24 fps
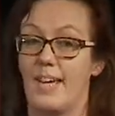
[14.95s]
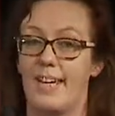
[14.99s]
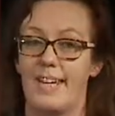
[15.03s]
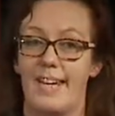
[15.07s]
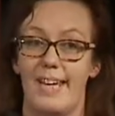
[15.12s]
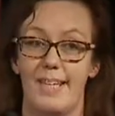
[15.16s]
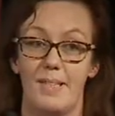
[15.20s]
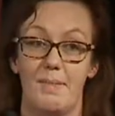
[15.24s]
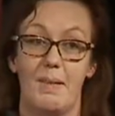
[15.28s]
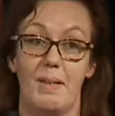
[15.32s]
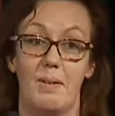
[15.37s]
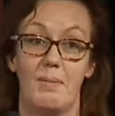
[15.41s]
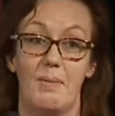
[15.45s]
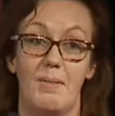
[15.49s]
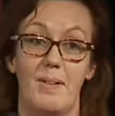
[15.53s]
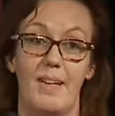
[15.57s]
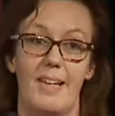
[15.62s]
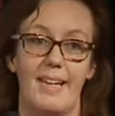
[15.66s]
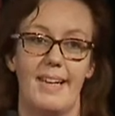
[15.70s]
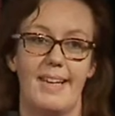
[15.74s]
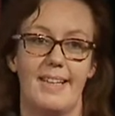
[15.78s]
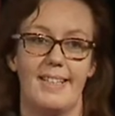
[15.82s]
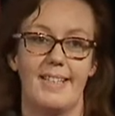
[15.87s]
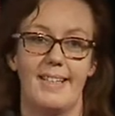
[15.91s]
It has been a
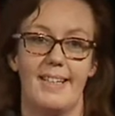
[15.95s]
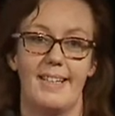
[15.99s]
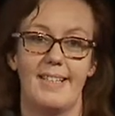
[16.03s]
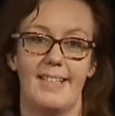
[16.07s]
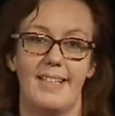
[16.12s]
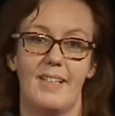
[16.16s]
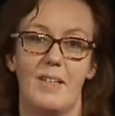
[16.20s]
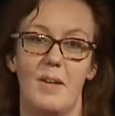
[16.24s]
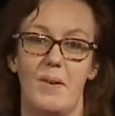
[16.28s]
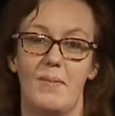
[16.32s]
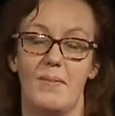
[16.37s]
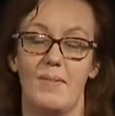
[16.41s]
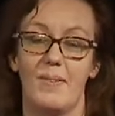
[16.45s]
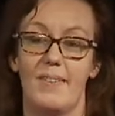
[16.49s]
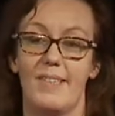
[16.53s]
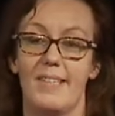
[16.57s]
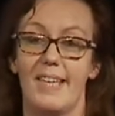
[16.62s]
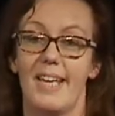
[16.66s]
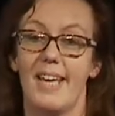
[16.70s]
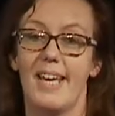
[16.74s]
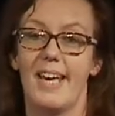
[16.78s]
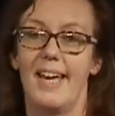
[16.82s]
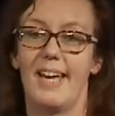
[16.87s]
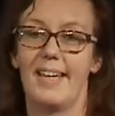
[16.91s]
really exciting
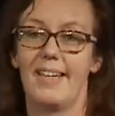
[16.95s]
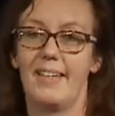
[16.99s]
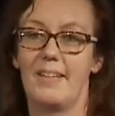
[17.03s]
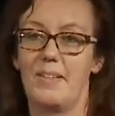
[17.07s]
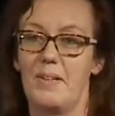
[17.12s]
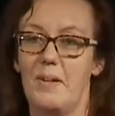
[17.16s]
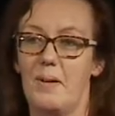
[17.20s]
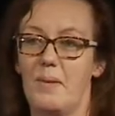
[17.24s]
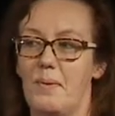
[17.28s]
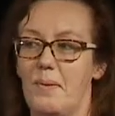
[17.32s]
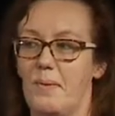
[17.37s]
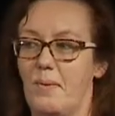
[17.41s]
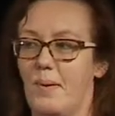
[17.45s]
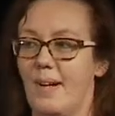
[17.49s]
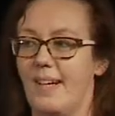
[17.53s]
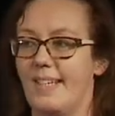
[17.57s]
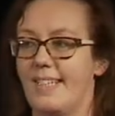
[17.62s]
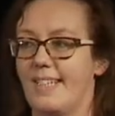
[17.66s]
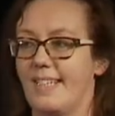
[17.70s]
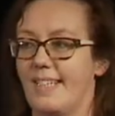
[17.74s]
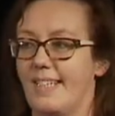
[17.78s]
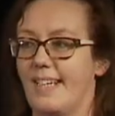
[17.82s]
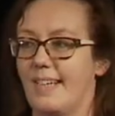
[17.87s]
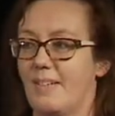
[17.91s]
conference, and I know we're
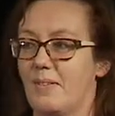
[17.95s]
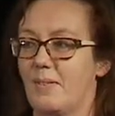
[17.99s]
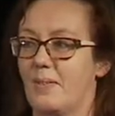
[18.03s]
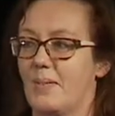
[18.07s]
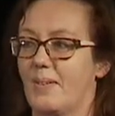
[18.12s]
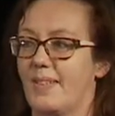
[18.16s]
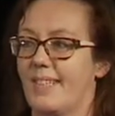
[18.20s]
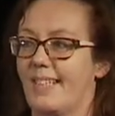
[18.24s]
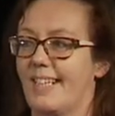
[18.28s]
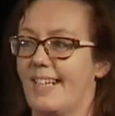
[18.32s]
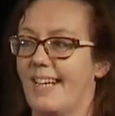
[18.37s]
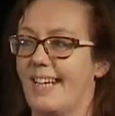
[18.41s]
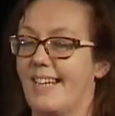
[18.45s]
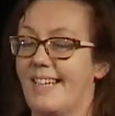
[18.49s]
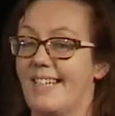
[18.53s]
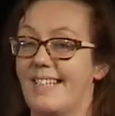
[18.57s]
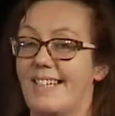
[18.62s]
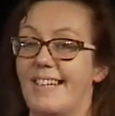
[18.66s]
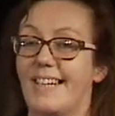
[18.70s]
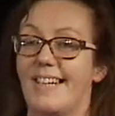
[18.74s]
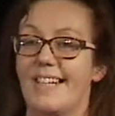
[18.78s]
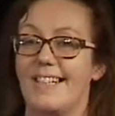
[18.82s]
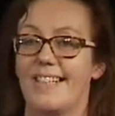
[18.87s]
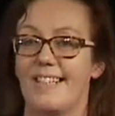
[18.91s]
winding down towards the
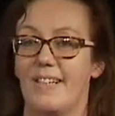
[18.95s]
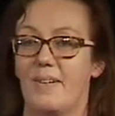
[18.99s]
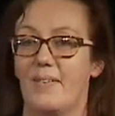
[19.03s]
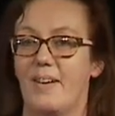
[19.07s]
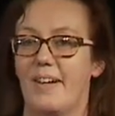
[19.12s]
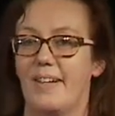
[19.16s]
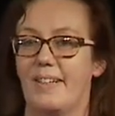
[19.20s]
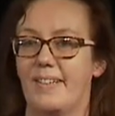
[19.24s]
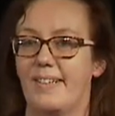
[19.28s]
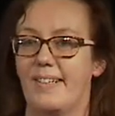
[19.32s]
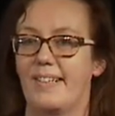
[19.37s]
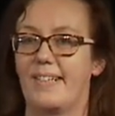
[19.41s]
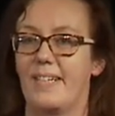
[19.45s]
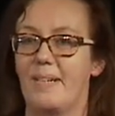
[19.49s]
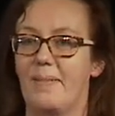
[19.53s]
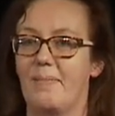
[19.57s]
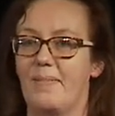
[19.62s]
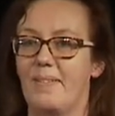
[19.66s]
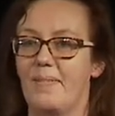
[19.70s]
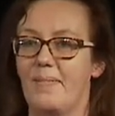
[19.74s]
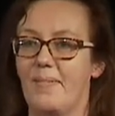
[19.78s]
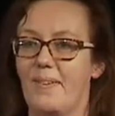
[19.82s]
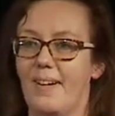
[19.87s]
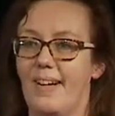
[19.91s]
end, so I'm going to
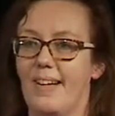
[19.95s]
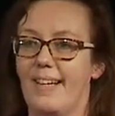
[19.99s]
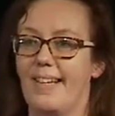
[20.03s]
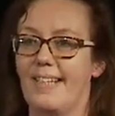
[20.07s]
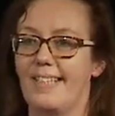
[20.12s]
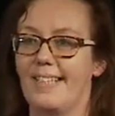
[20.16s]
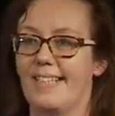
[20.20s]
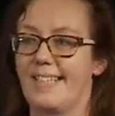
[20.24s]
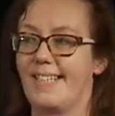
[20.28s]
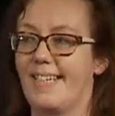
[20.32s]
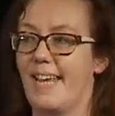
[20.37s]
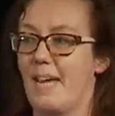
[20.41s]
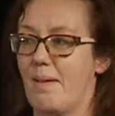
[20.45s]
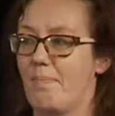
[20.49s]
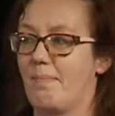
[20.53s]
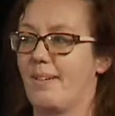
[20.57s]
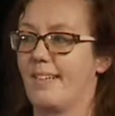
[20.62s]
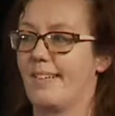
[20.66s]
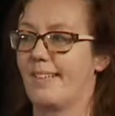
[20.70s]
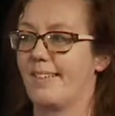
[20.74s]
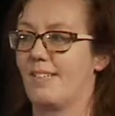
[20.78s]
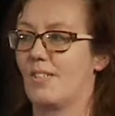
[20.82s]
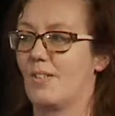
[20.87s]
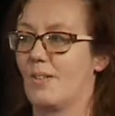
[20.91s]
keep it fairly
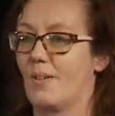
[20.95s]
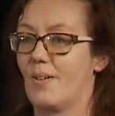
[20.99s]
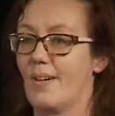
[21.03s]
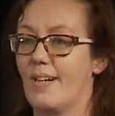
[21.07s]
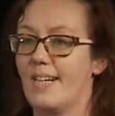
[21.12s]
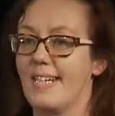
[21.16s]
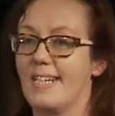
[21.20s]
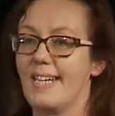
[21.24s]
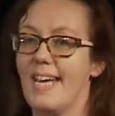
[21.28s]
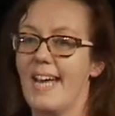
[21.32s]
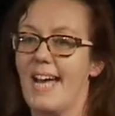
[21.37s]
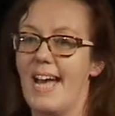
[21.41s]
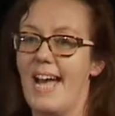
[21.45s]
snappy and short,